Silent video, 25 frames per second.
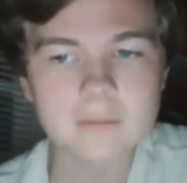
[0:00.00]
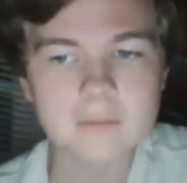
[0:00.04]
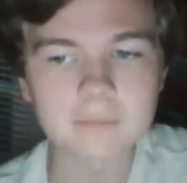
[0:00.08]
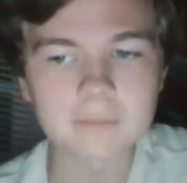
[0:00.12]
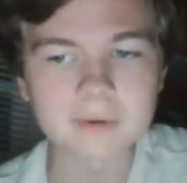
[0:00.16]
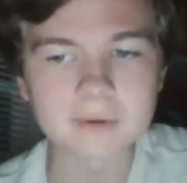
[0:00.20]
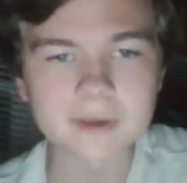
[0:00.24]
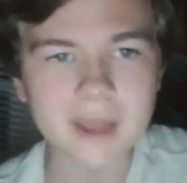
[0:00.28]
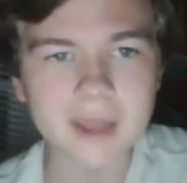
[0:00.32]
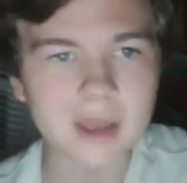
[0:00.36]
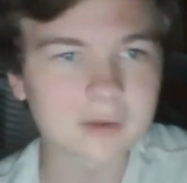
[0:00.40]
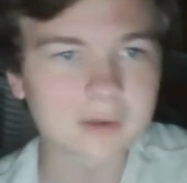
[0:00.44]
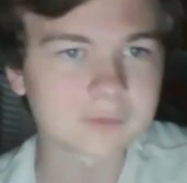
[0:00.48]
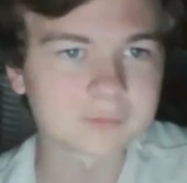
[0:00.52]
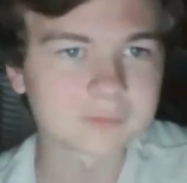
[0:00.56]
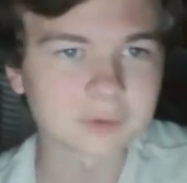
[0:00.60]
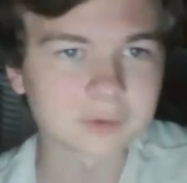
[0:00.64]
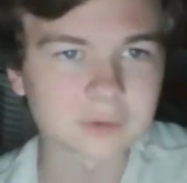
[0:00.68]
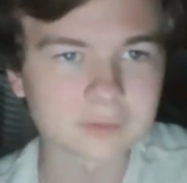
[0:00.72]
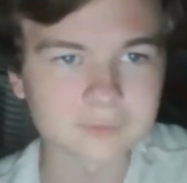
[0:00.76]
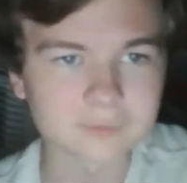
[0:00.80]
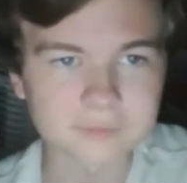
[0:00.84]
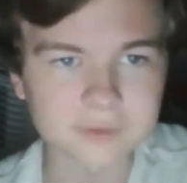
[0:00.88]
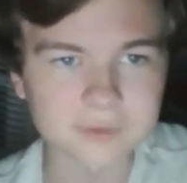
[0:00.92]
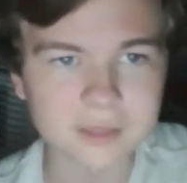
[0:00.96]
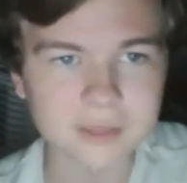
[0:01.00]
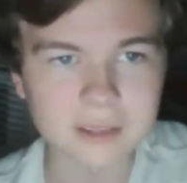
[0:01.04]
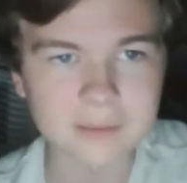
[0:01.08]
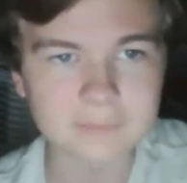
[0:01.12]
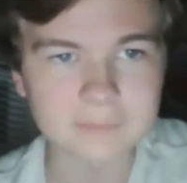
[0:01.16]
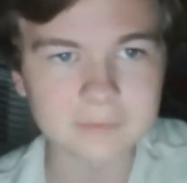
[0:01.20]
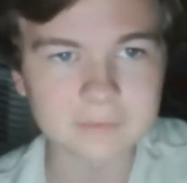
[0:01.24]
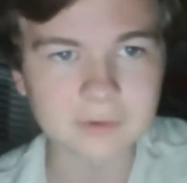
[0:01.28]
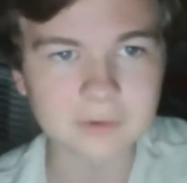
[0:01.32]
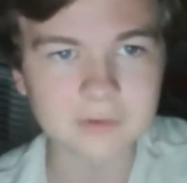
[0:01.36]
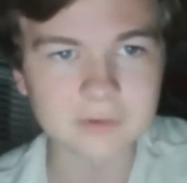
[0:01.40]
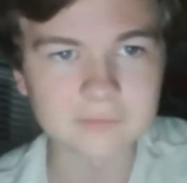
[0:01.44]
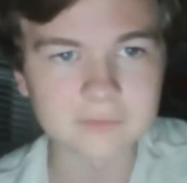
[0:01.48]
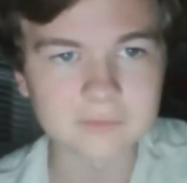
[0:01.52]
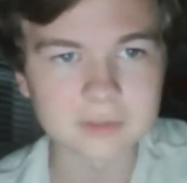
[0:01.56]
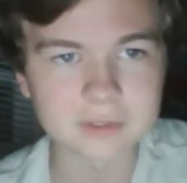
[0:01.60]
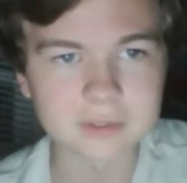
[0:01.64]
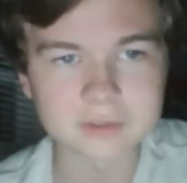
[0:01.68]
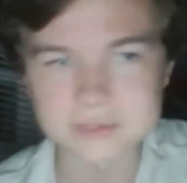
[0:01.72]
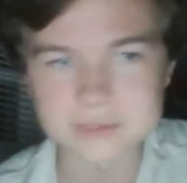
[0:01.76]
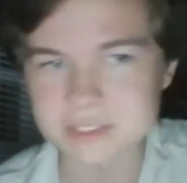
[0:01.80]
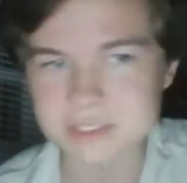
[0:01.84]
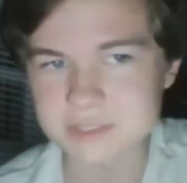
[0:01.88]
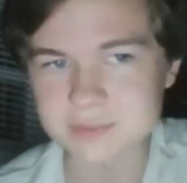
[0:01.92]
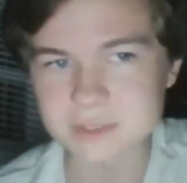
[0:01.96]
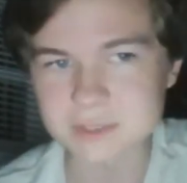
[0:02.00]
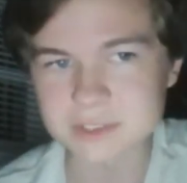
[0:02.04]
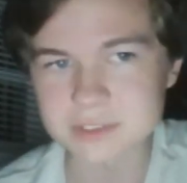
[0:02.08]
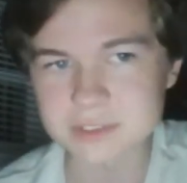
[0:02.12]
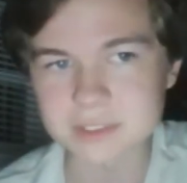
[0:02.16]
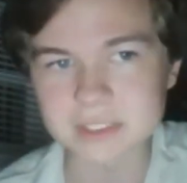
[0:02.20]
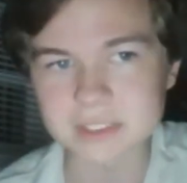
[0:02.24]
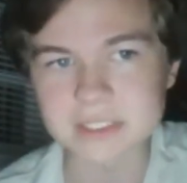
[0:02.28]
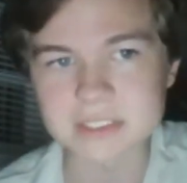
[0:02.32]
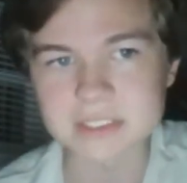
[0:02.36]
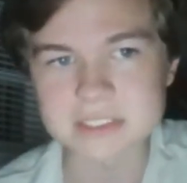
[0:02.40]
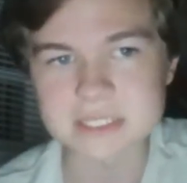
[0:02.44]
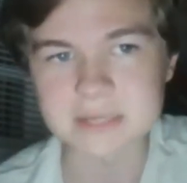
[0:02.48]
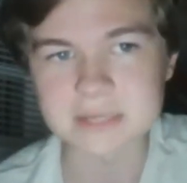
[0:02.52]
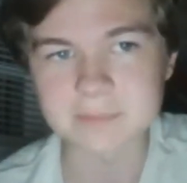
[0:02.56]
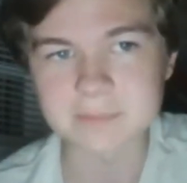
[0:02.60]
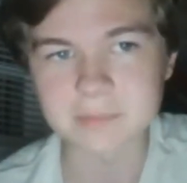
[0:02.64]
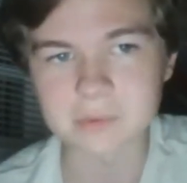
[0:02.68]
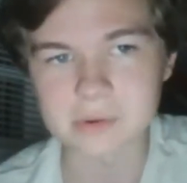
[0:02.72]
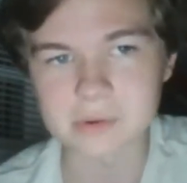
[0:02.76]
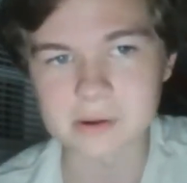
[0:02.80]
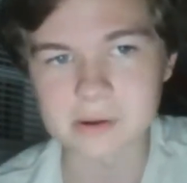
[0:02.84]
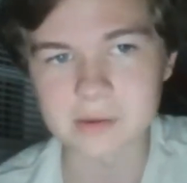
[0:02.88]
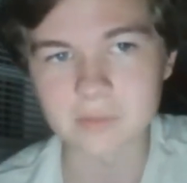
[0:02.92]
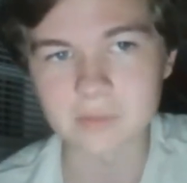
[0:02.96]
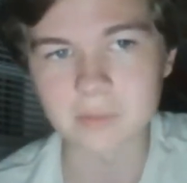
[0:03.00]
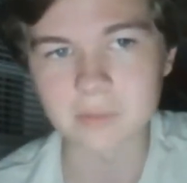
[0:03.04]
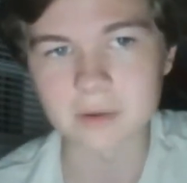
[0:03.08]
but out of all of the Game Theory videos, especially contemporary